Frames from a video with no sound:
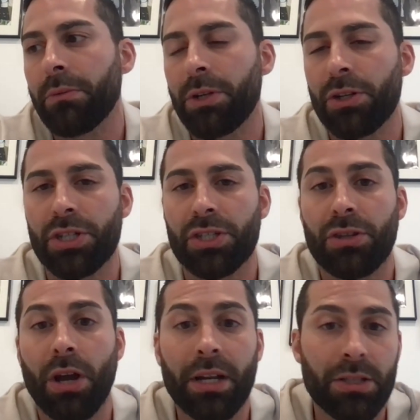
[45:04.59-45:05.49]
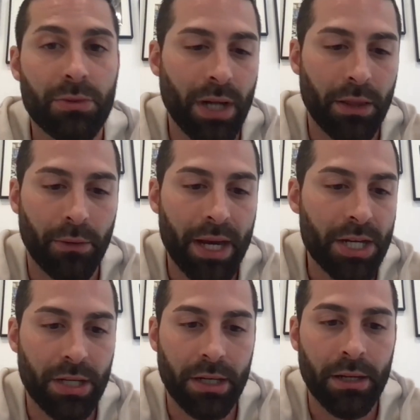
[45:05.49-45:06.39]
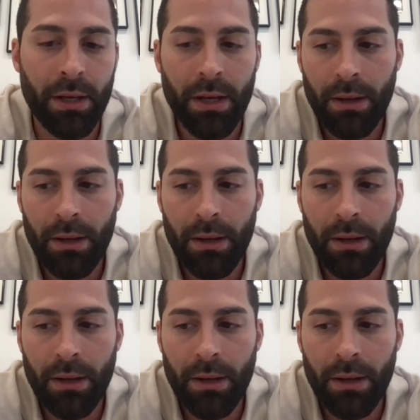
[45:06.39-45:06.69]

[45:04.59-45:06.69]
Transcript: when you're just talking to another agent,